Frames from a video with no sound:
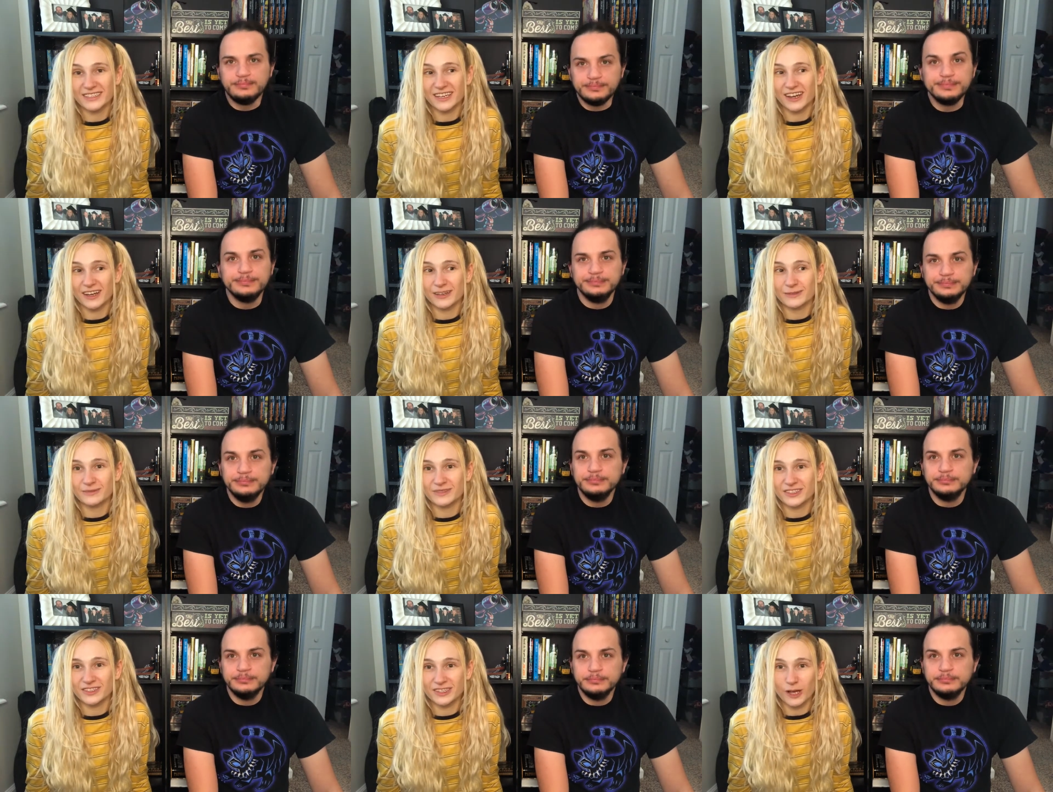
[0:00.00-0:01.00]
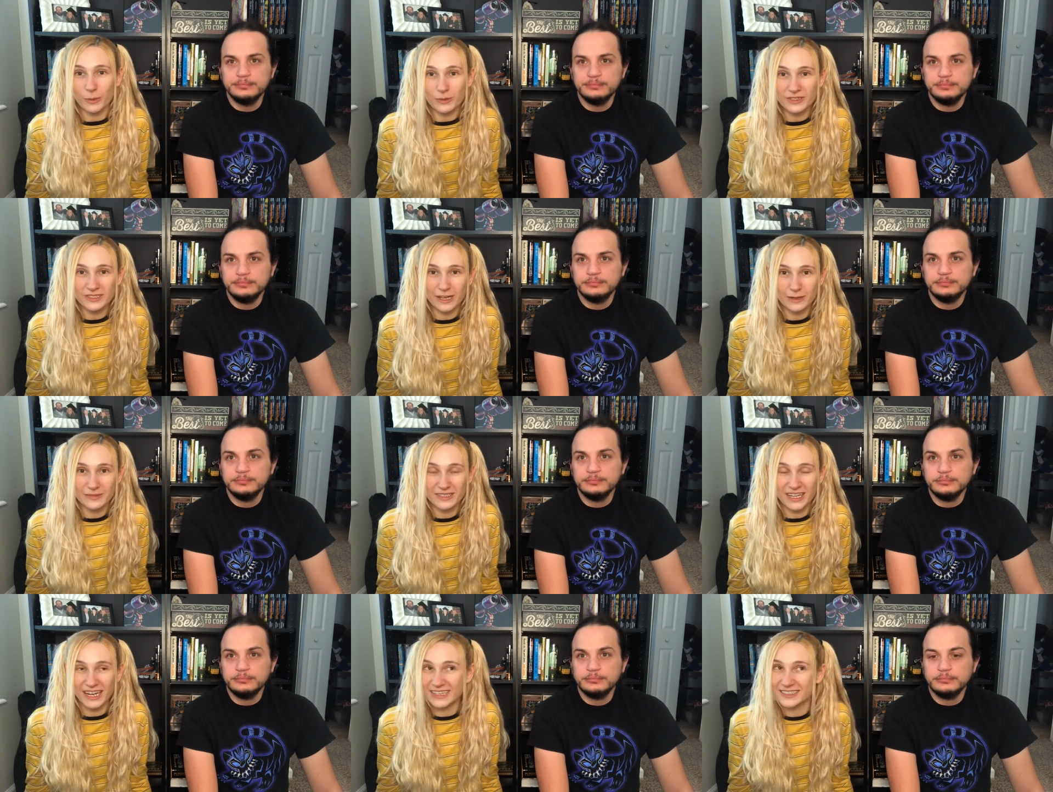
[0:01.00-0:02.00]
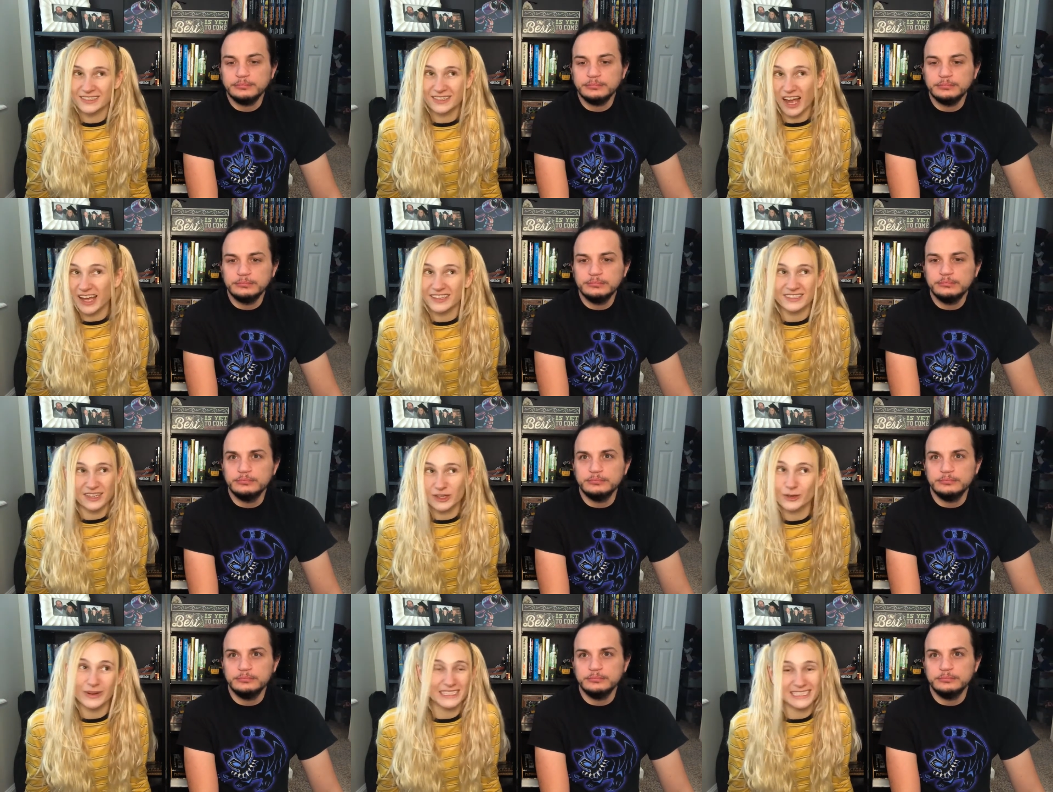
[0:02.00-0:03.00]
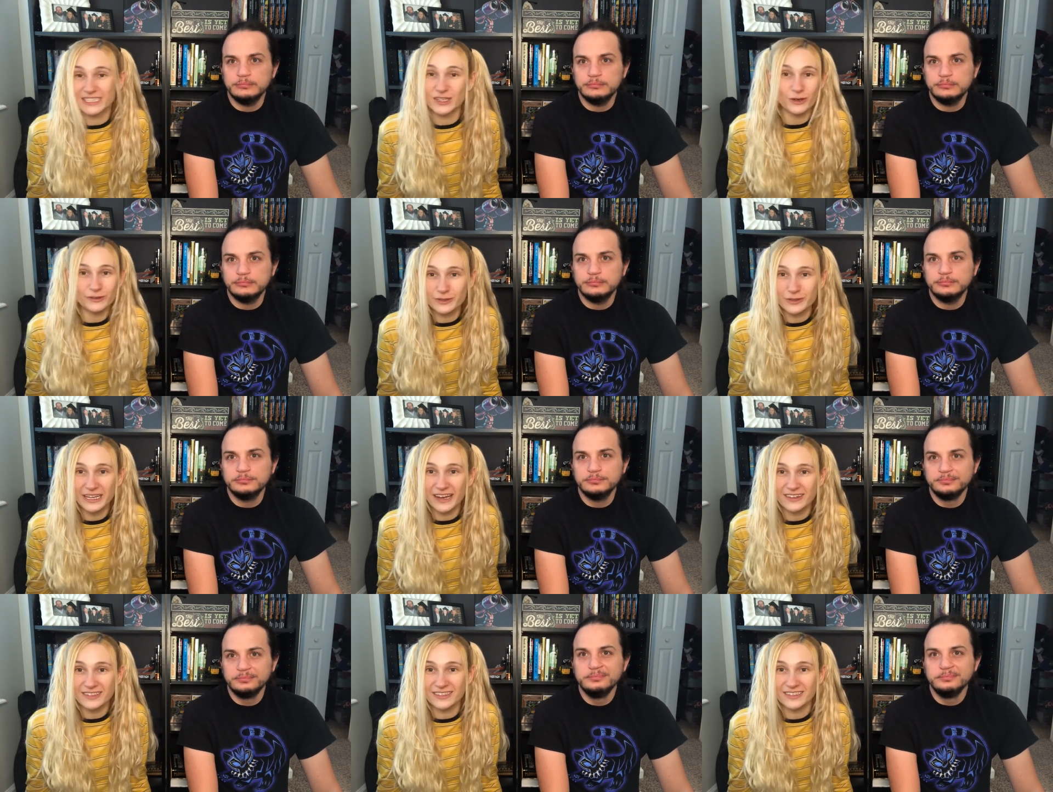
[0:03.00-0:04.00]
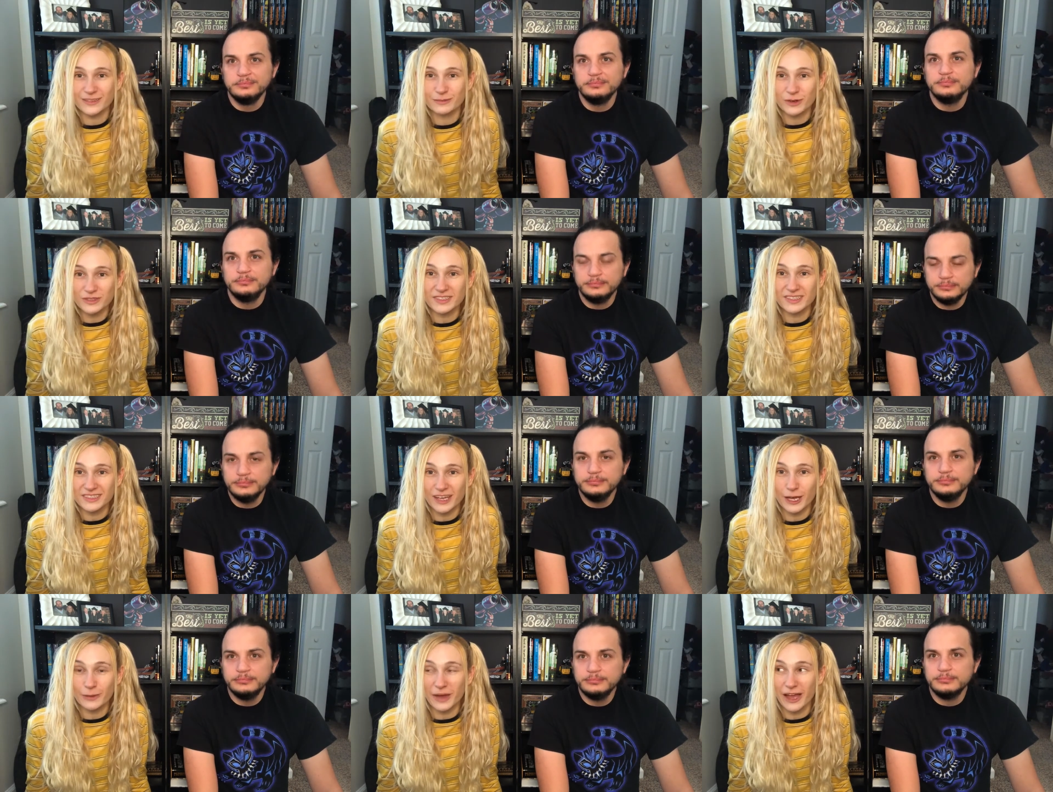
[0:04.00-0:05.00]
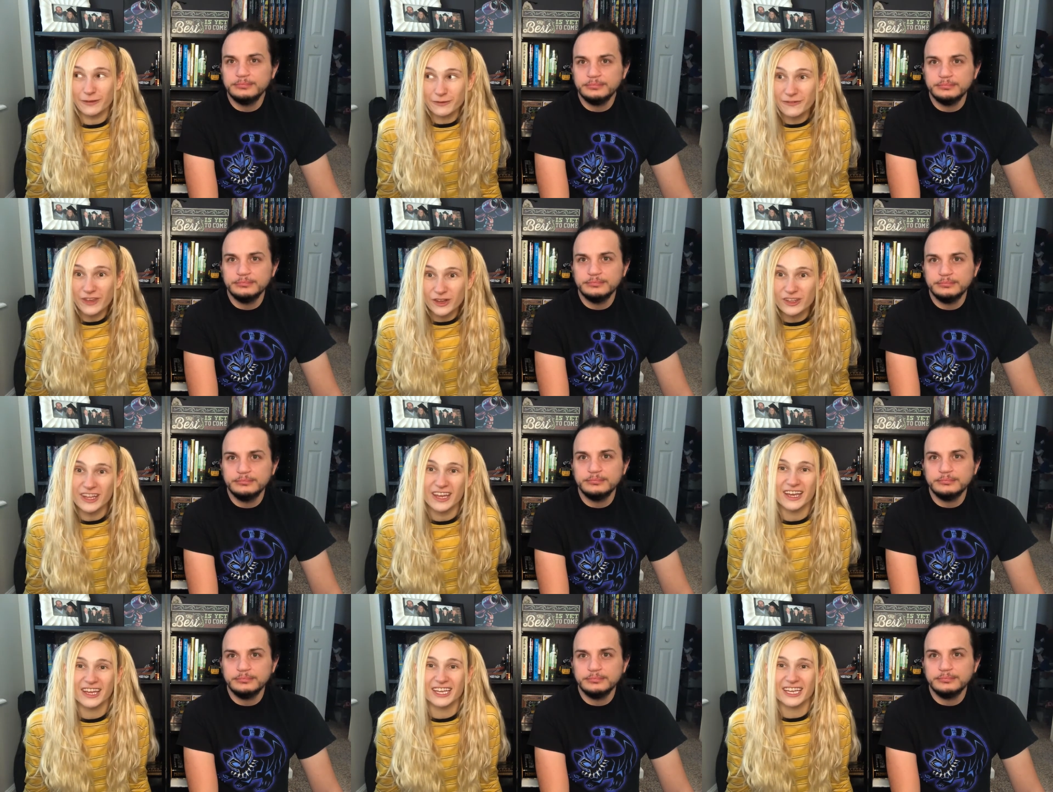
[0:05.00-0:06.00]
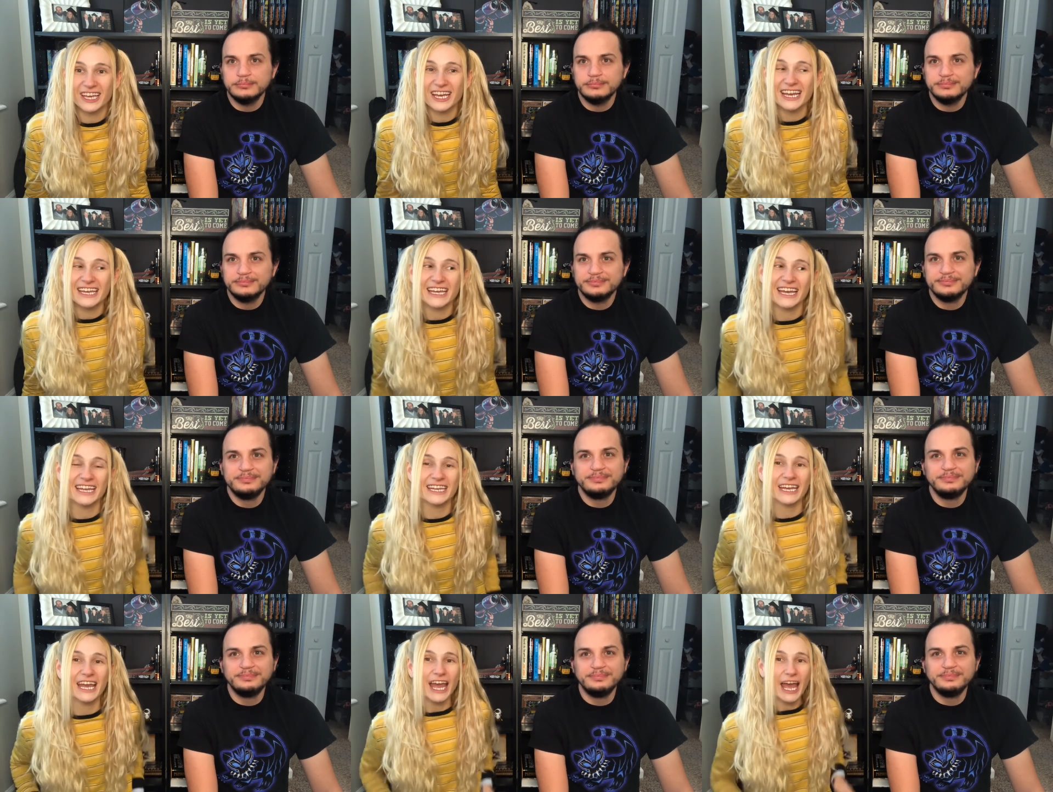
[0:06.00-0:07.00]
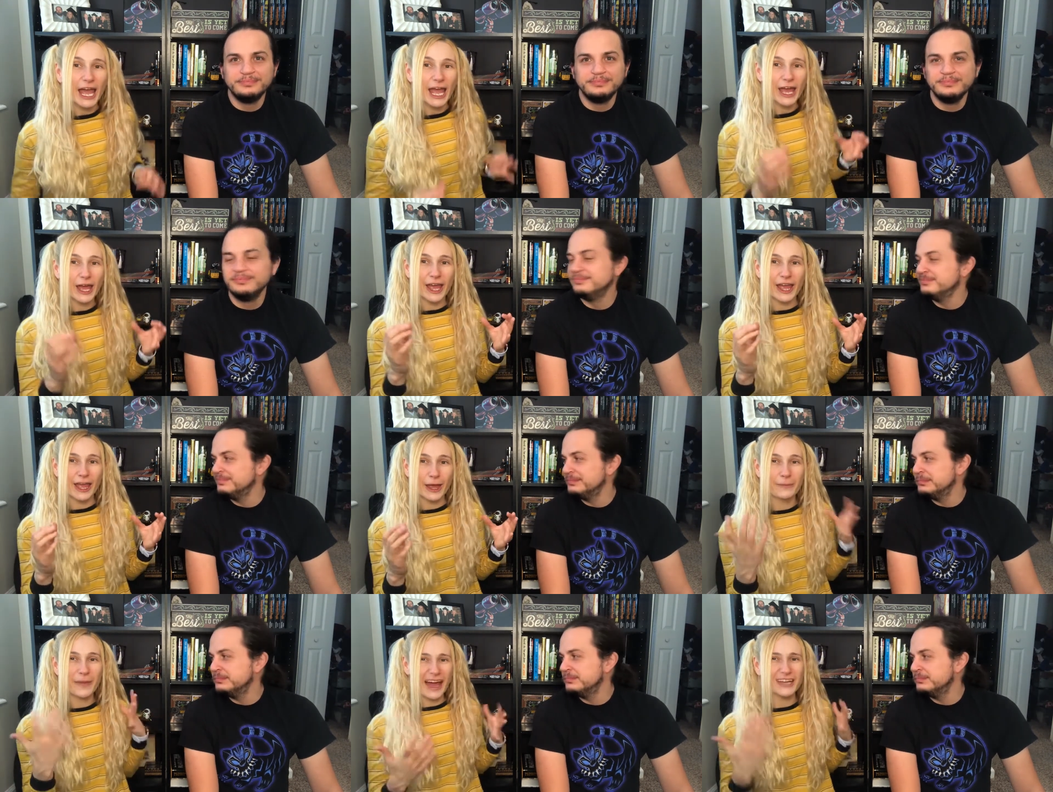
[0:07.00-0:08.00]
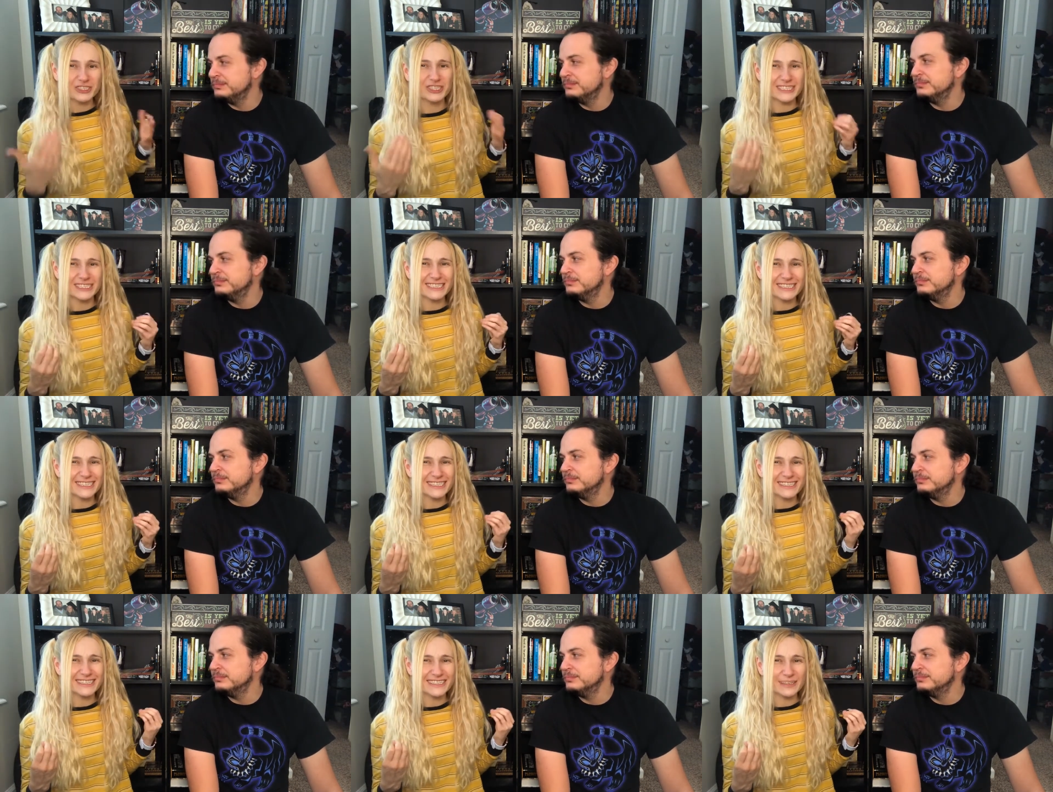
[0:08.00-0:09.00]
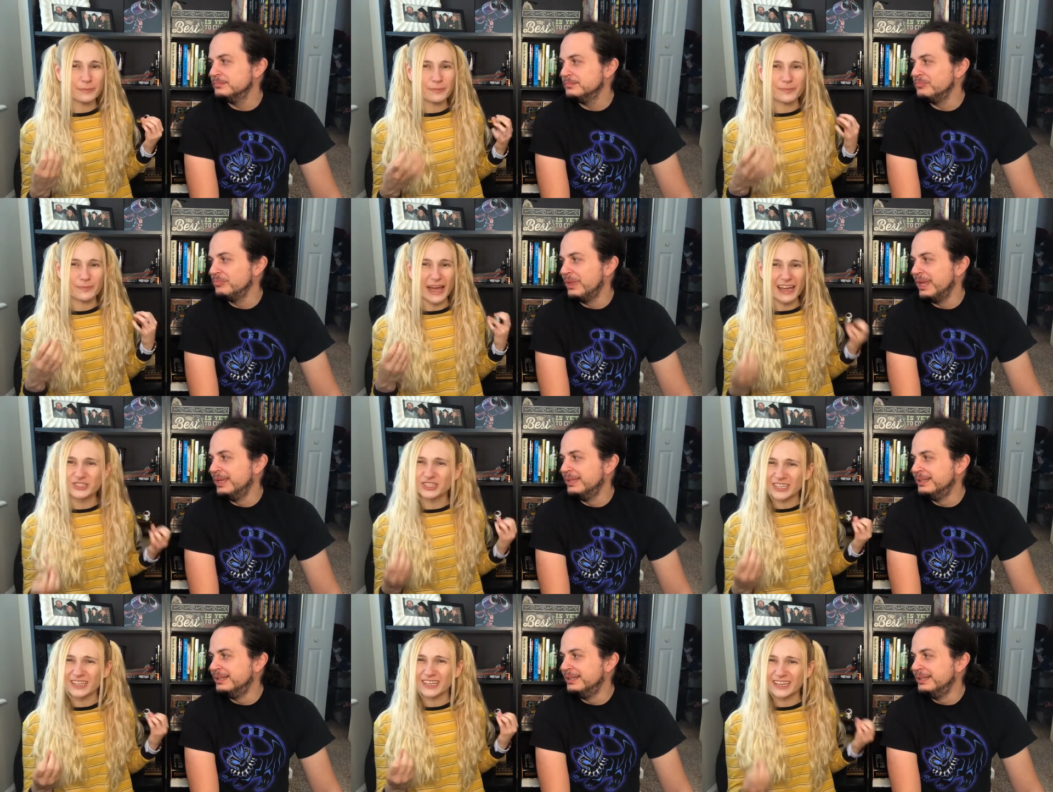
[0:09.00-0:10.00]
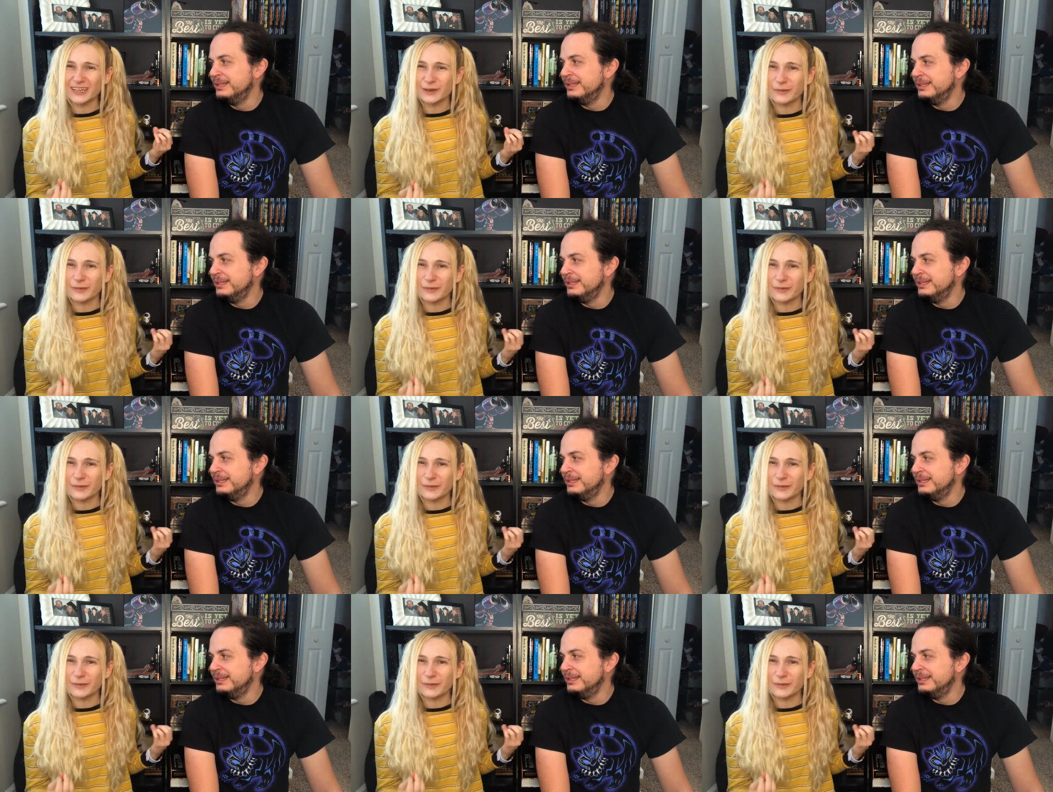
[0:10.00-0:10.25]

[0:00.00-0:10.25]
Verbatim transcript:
Speaker 1: Um, there's a couple of times that I I can tell you I didn't overreact, and then most of the mm-hmm. time I feel like getting impassioned, passionately mad.